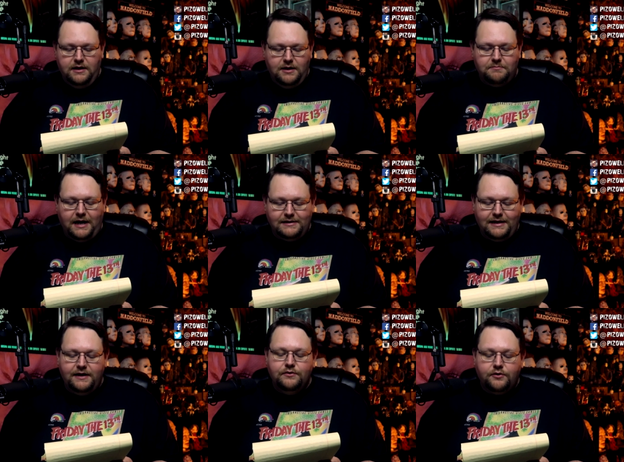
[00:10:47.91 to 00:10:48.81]
by
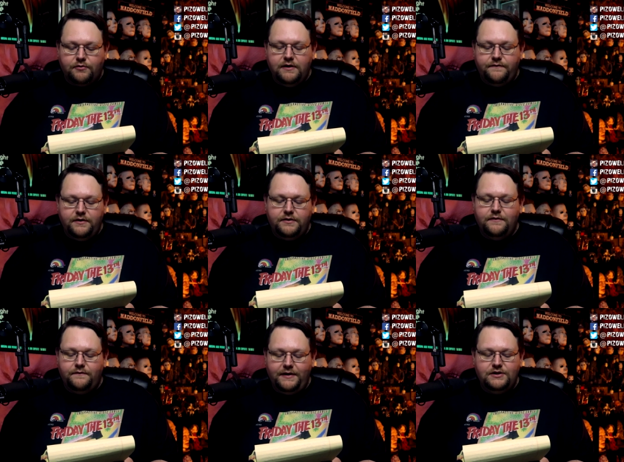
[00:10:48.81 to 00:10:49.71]
Daniel Griffith,
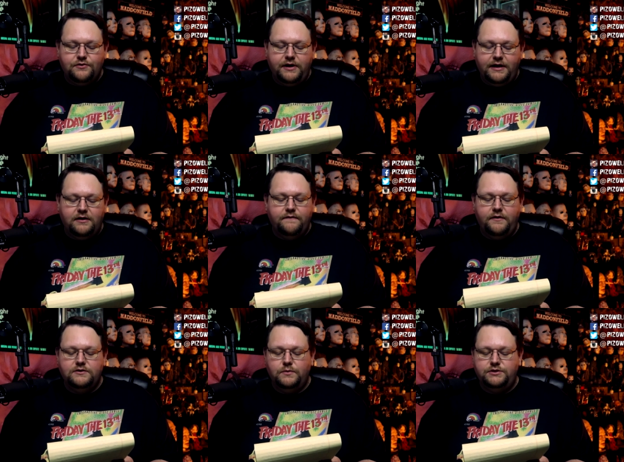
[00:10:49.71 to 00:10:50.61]
featuring
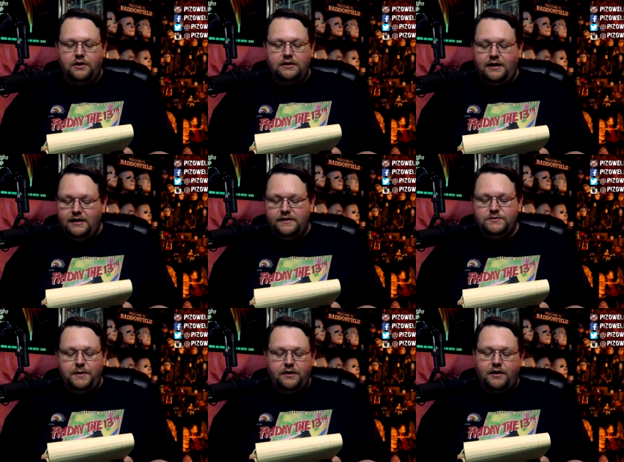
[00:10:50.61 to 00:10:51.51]
interviews with John Landis,
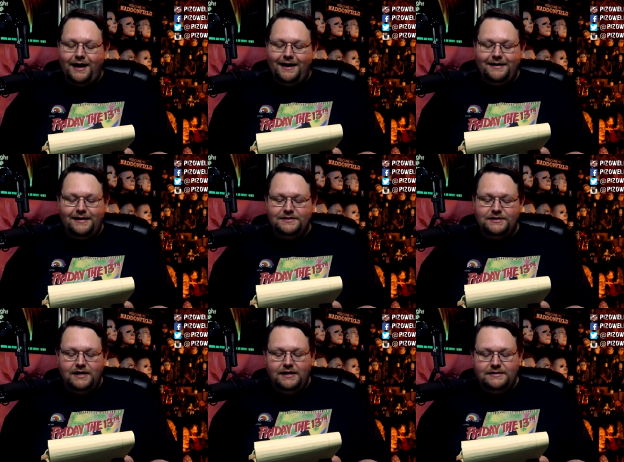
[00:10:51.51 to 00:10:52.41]
Peter Atkins,
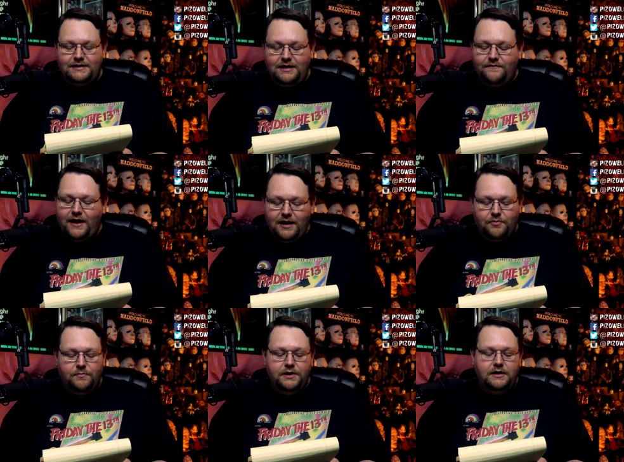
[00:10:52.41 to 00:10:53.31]
Steve
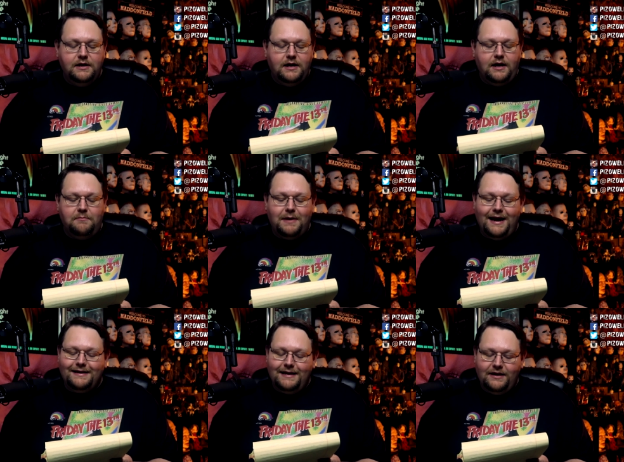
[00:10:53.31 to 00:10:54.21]
Haberman, uh,
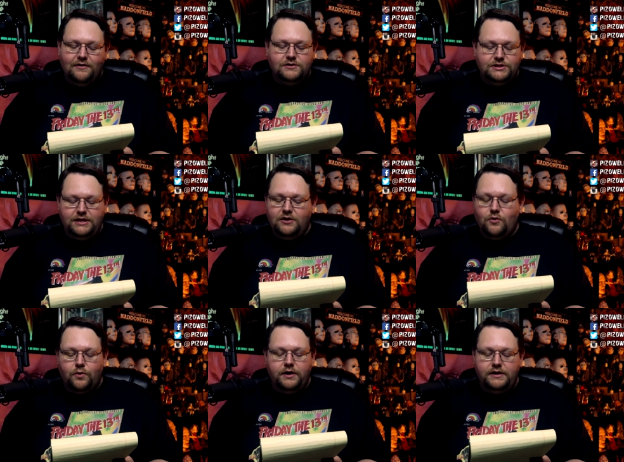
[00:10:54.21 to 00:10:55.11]
Mike Hill, C.
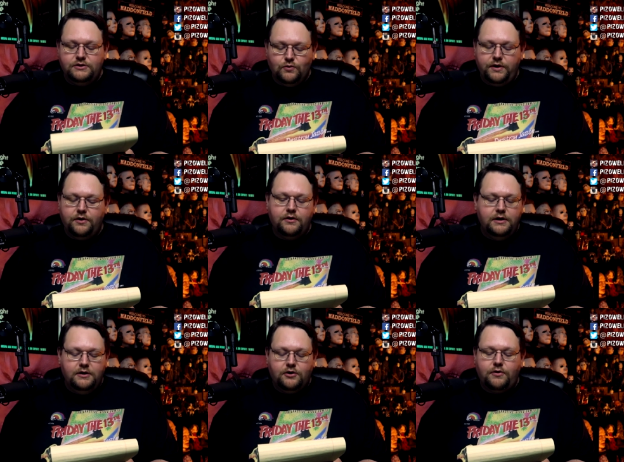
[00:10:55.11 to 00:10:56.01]
Courtney Joyner,
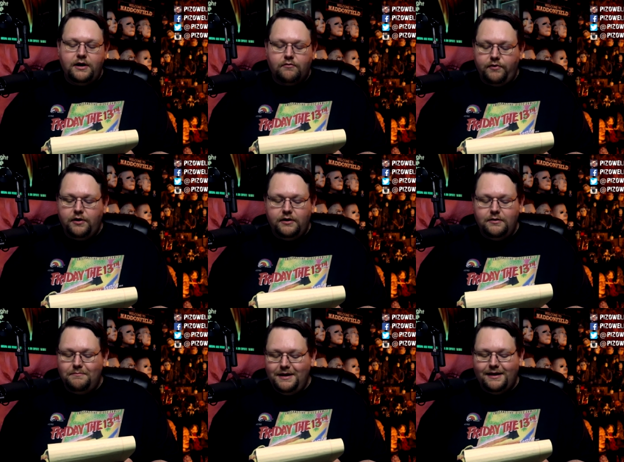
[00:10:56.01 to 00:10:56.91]
Craig Reardon,
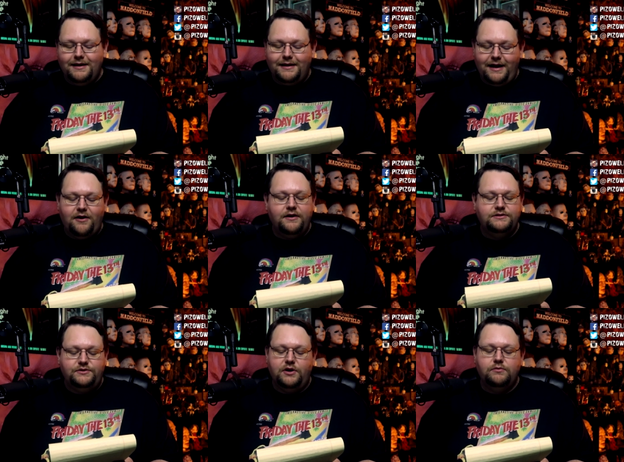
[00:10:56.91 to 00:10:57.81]
Mick
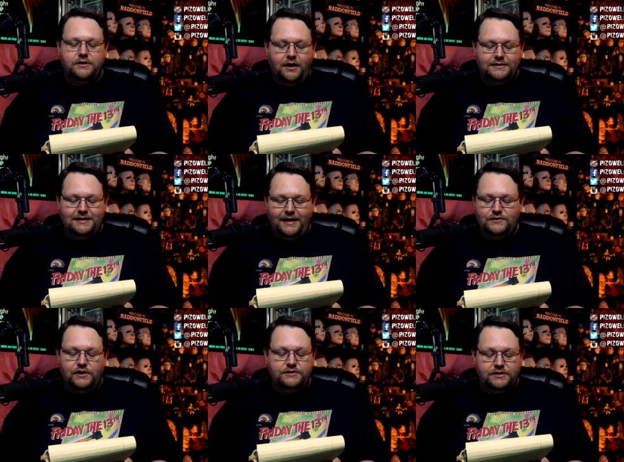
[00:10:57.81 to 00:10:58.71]
Garris, Joe Dante,
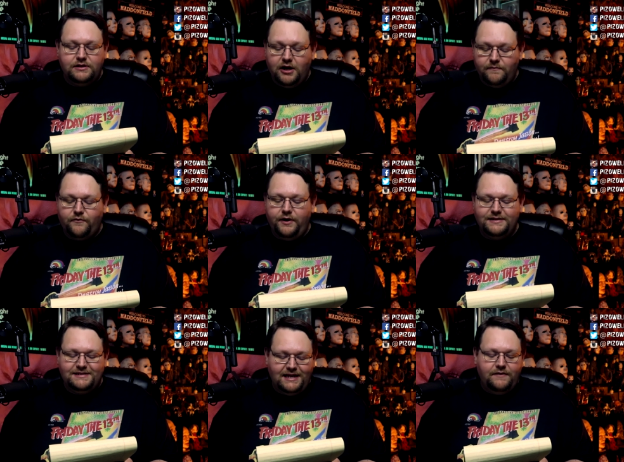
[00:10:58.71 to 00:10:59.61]
Justin Humphrey,
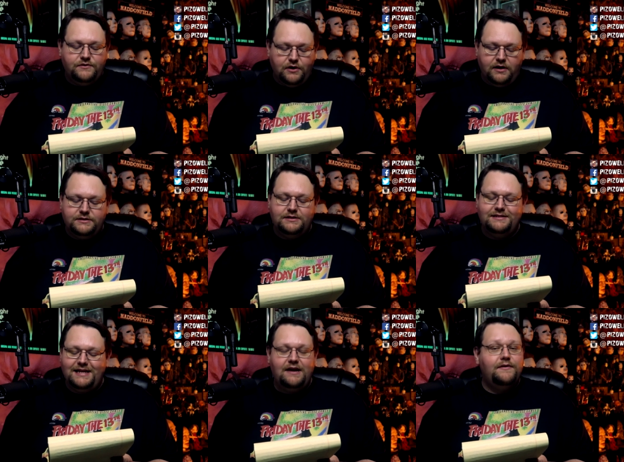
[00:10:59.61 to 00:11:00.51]
Steve Johnson,
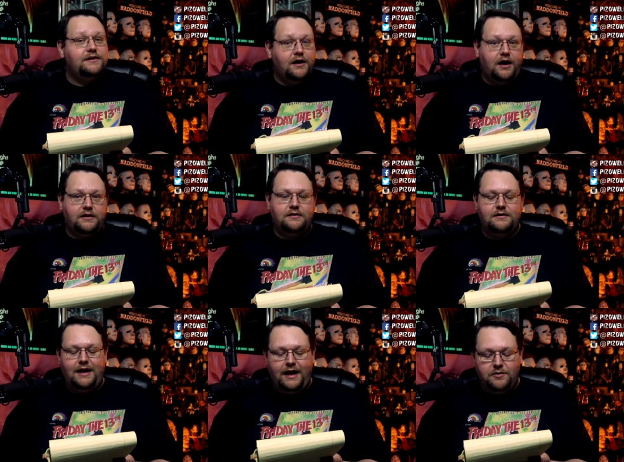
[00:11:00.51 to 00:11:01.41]
David Naughton,
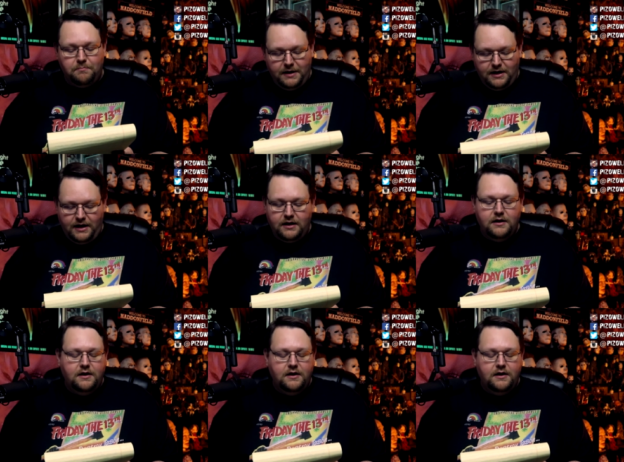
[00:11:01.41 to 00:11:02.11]
and many